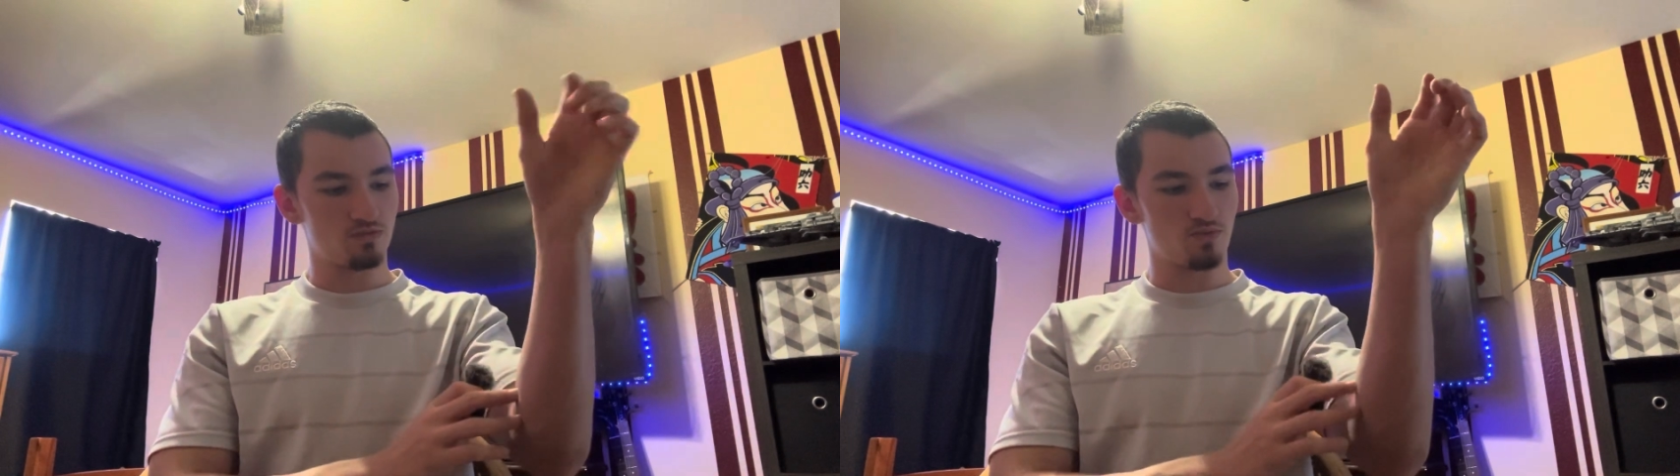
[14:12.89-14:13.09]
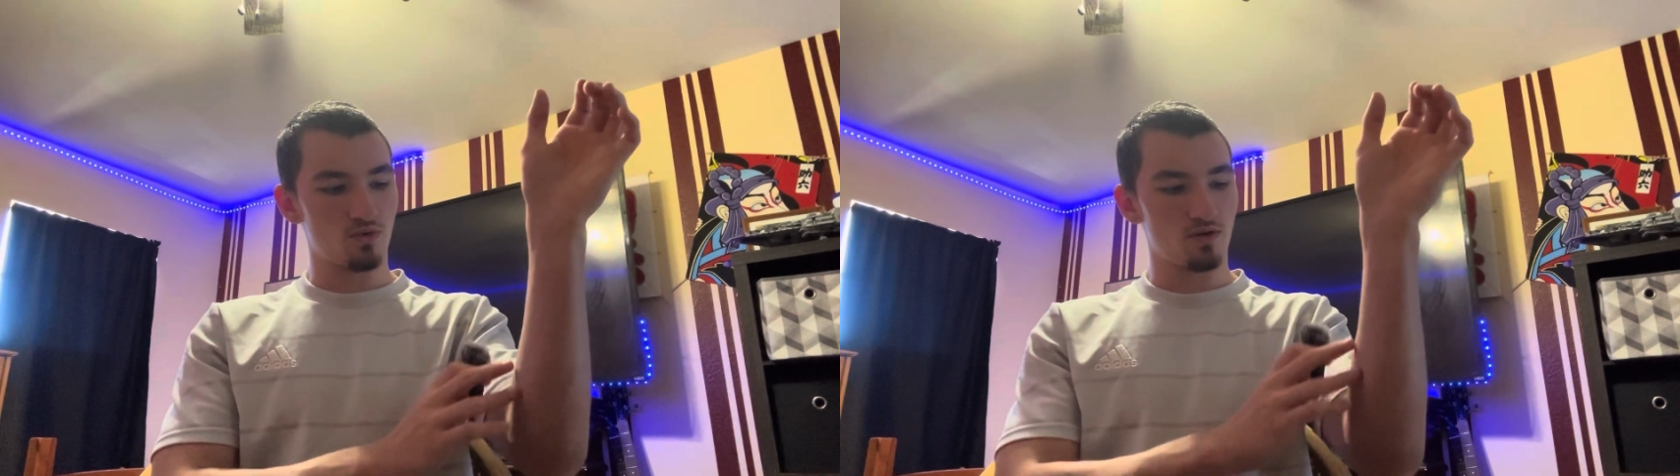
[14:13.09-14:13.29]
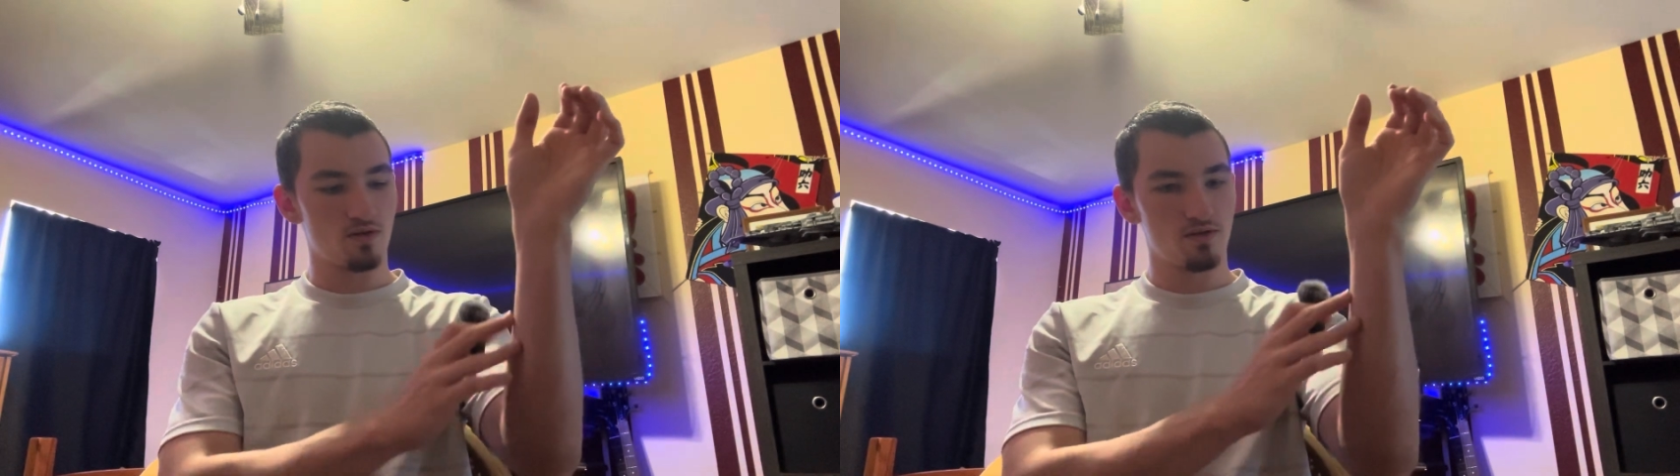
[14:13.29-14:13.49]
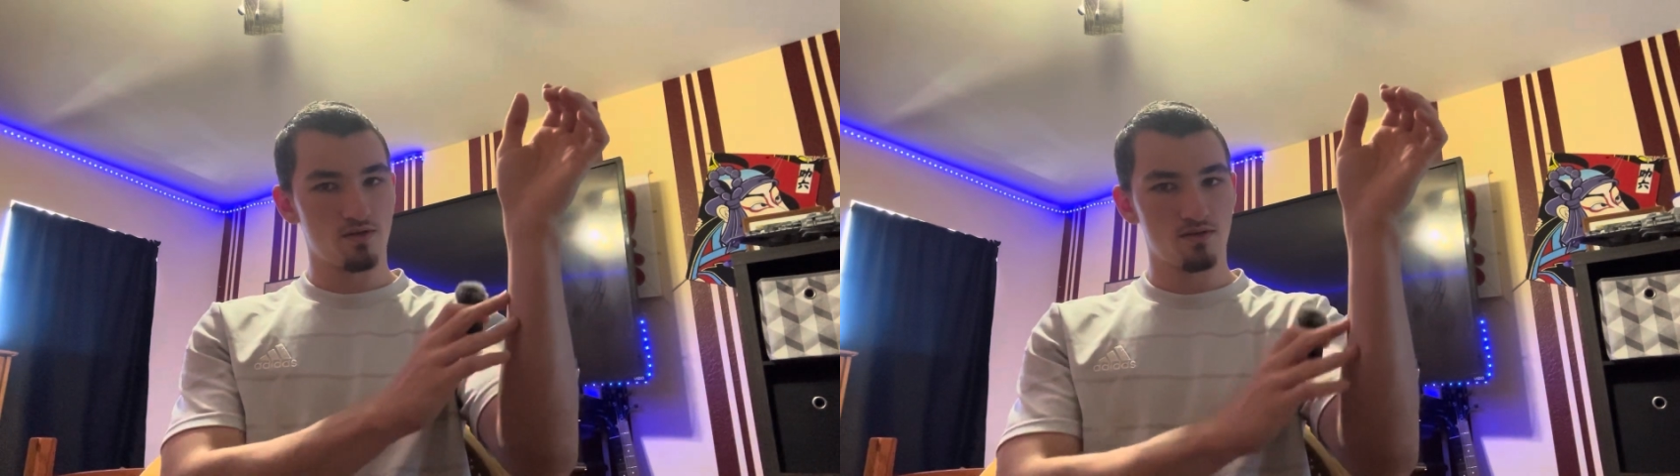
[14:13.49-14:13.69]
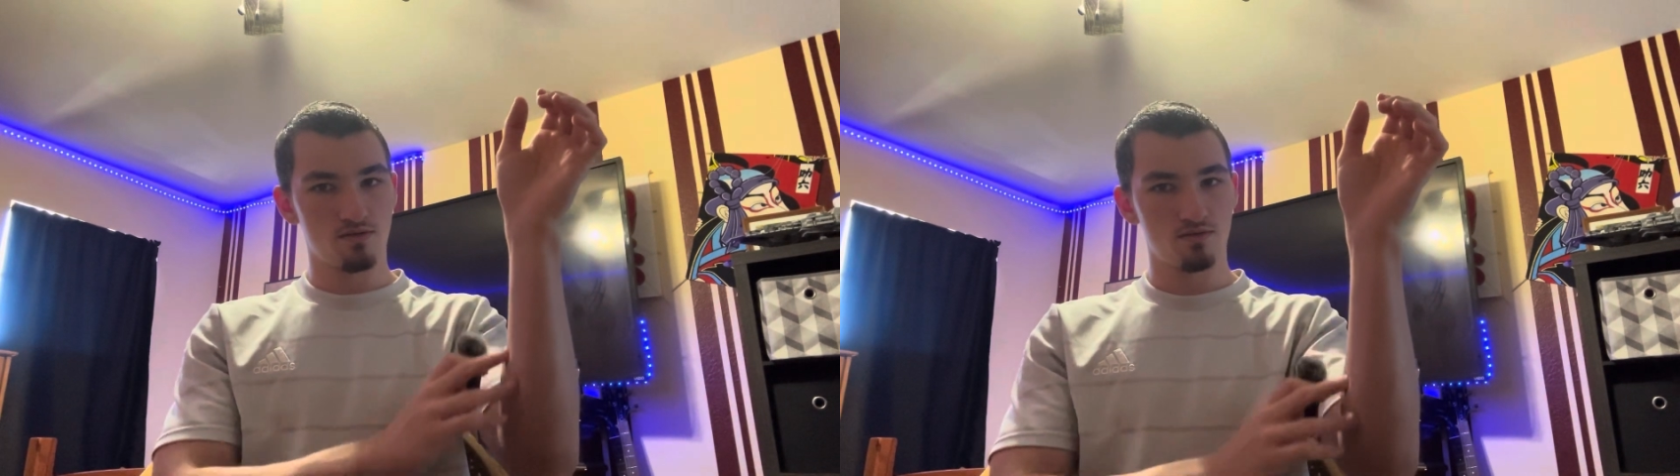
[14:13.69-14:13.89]
more
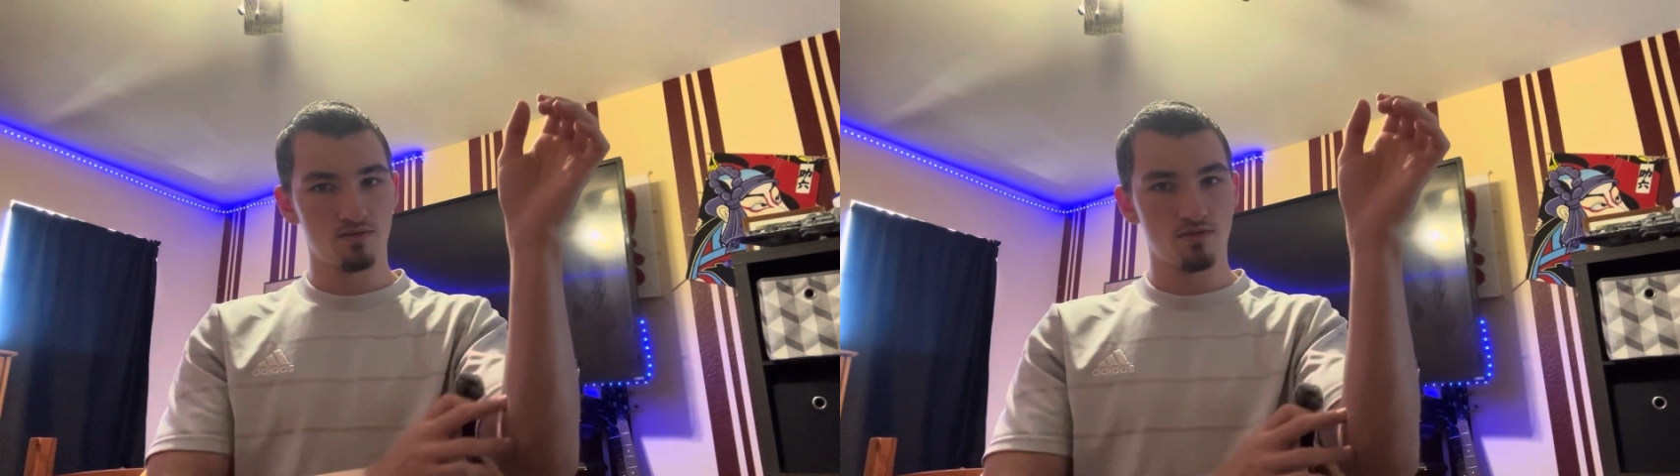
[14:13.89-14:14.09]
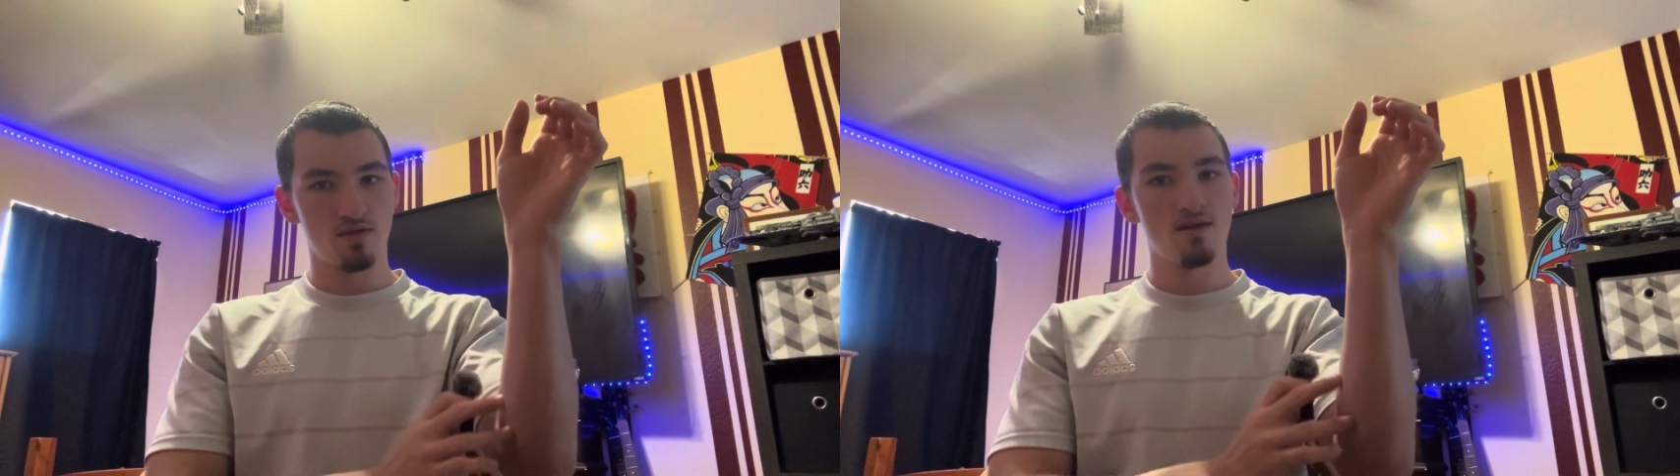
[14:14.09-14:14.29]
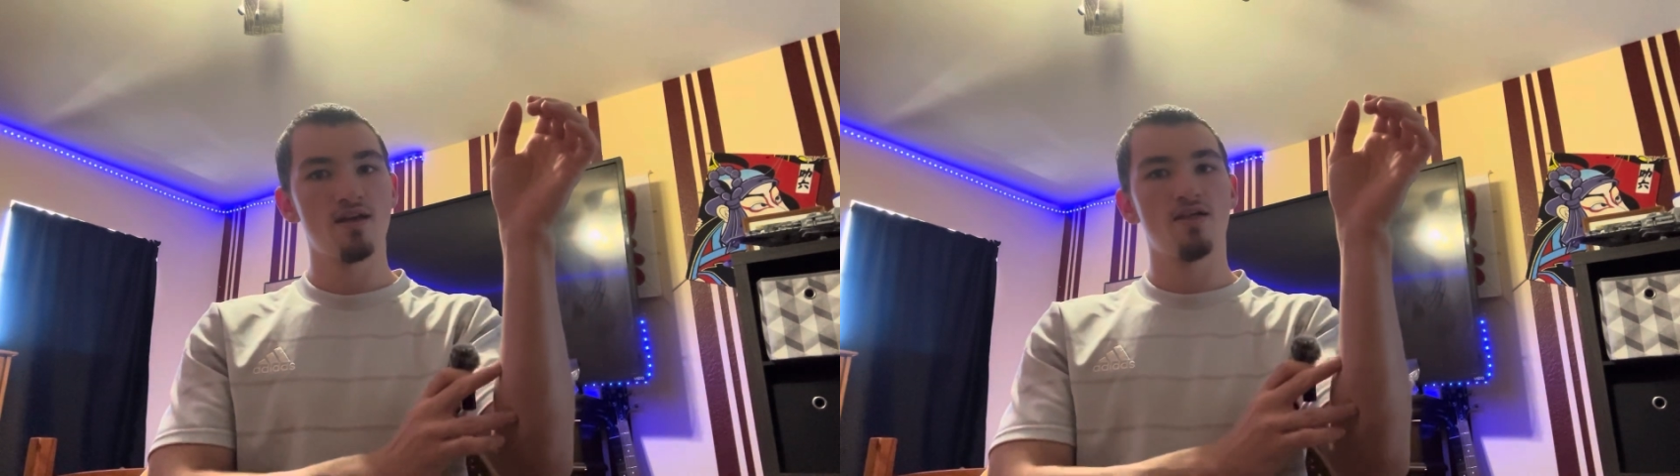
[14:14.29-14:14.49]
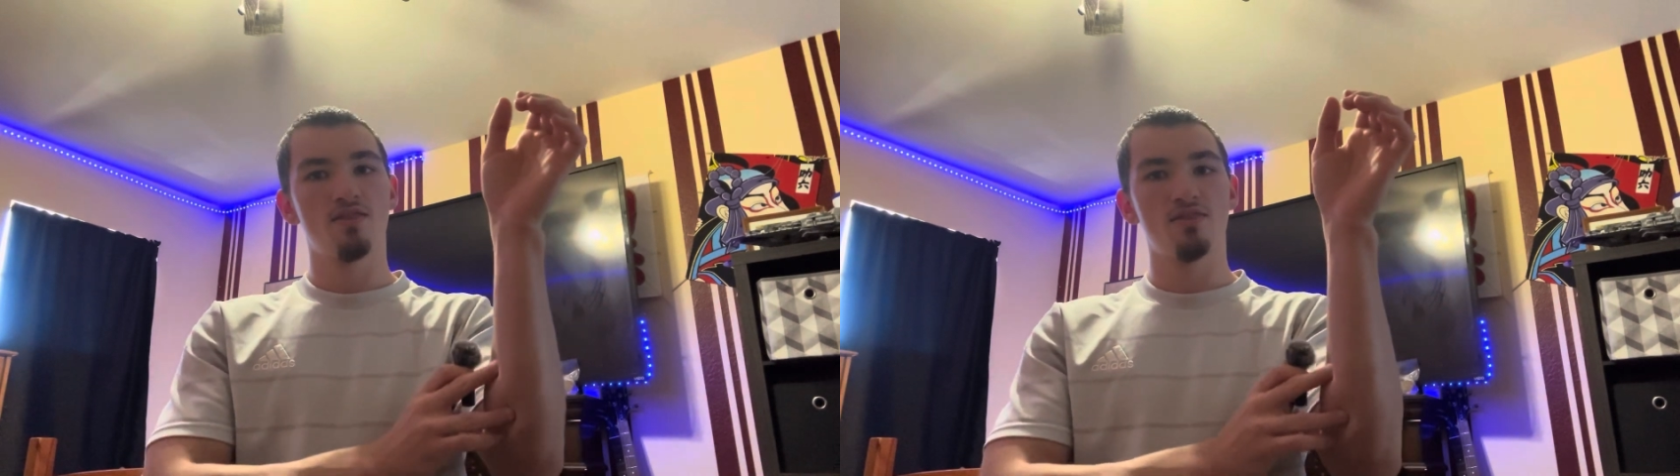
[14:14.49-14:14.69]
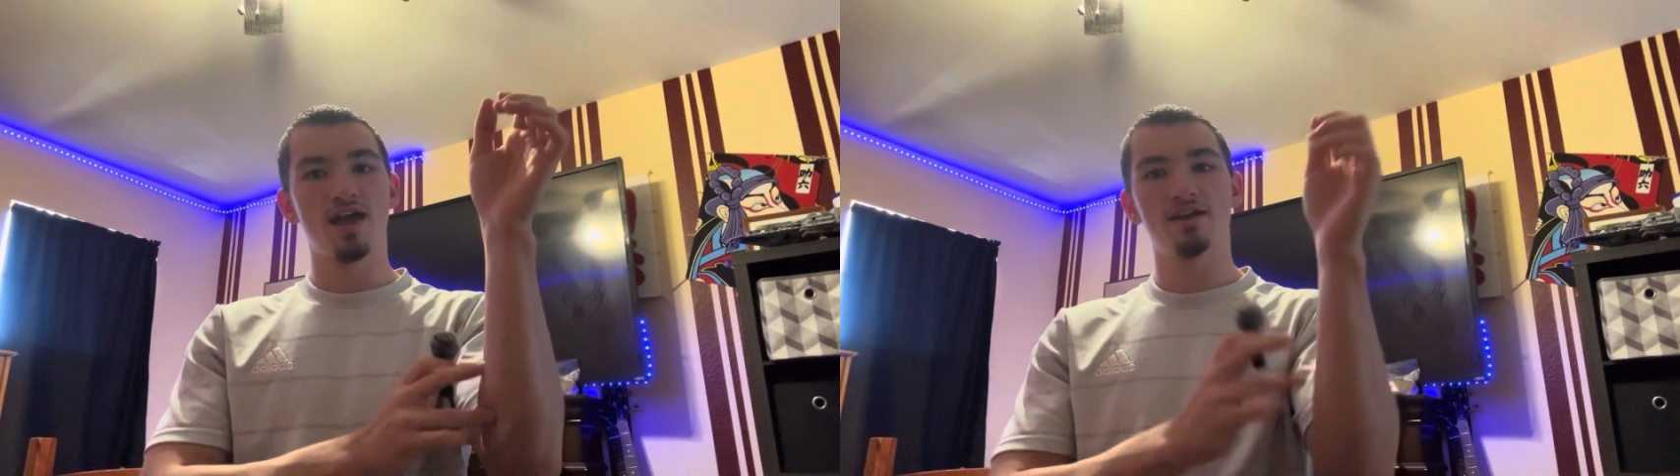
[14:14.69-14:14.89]

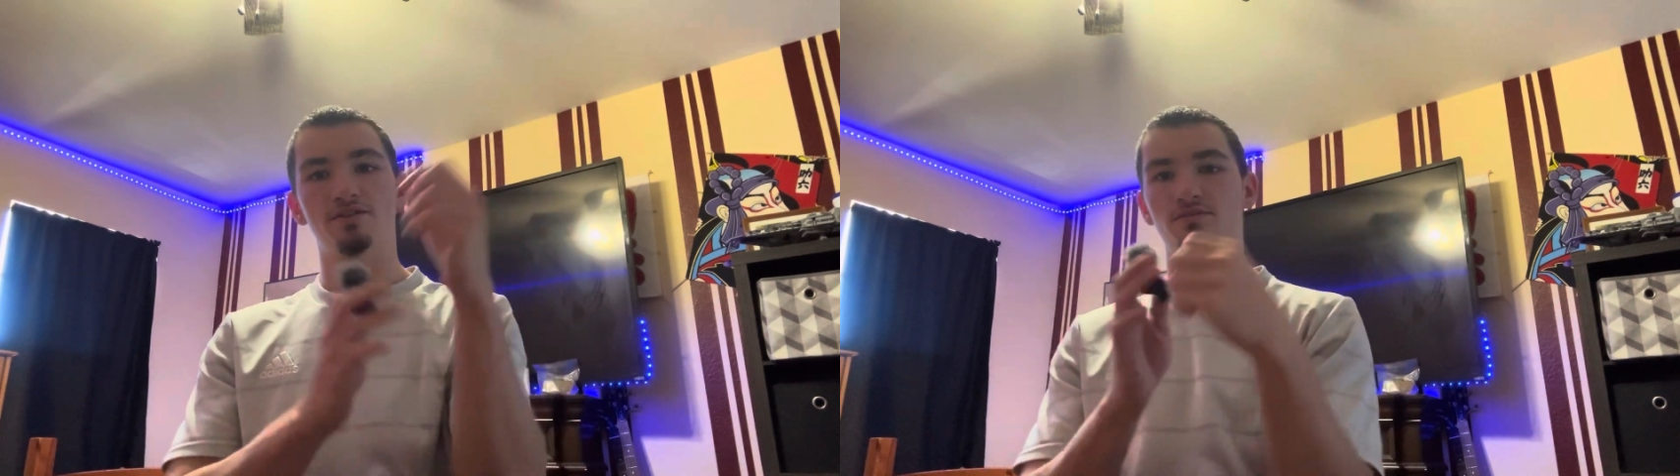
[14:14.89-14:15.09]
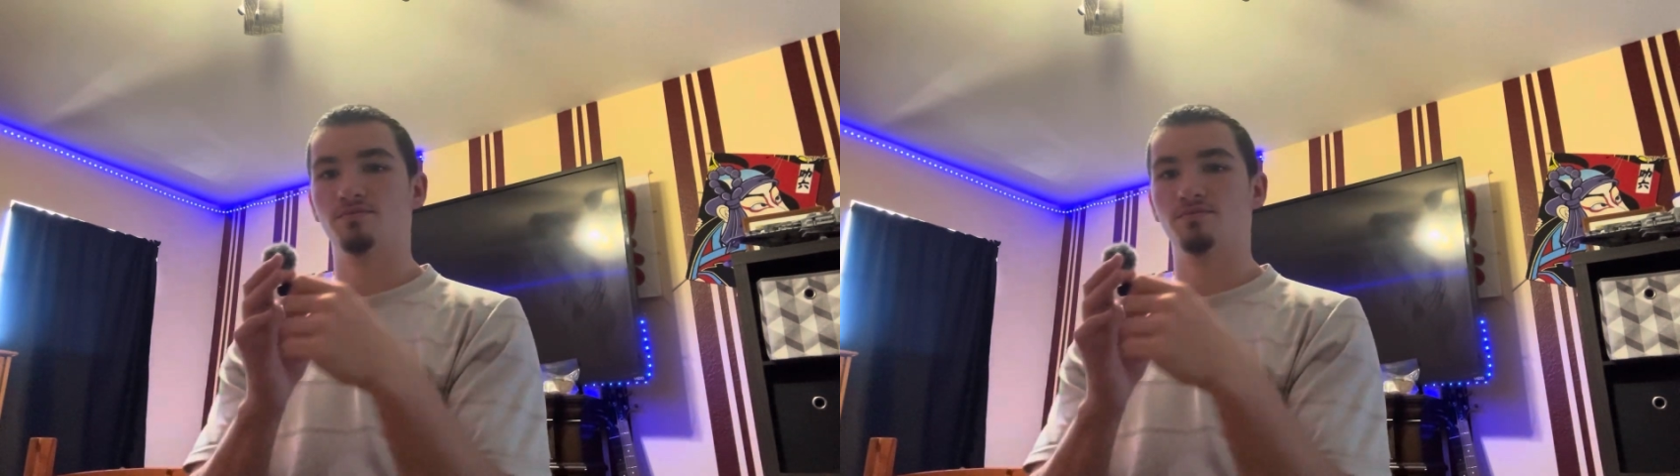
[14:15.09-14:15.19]
that,